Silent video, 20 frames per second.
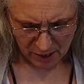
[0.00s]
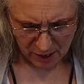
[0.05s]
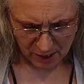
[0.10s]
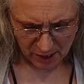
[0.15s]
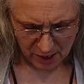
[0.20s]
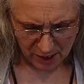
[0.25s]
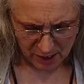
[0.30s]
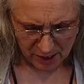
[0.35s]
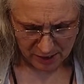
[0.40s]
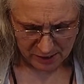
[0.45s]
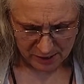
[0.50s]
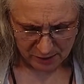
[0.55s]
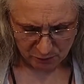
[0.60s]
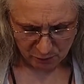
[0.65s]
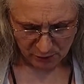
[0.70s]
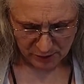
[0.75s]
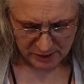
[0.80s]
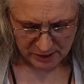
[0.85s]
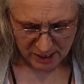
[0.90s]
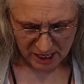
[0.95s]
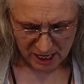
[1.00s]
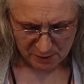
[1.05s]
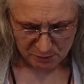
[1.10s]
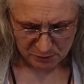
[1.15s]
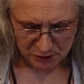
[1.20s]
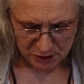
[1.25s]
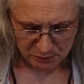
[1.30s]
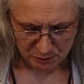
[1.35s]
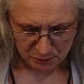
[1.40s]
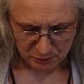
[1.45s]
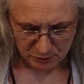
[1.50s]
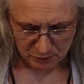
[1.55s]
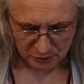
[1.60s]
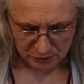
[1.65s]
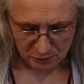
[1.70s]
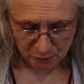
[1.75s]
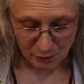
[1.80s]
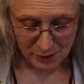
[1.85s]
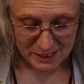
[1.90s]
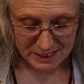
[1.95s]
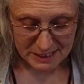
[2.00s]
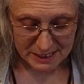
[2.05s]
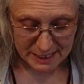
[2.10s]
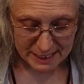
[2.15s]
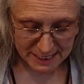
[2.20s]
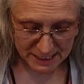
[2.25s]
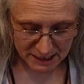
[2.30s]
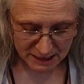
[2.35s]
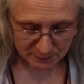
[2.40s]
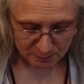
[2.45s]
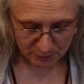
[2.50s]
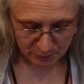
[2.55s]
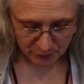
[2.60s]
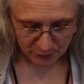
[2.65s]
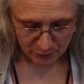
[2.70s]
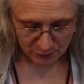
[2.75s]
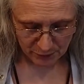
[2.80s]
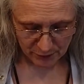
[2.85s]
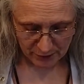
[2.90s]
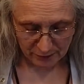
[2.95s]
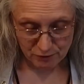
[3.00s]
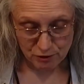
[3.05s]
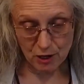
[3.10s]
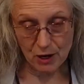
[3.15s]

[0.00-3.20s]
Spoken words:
1 teaspoon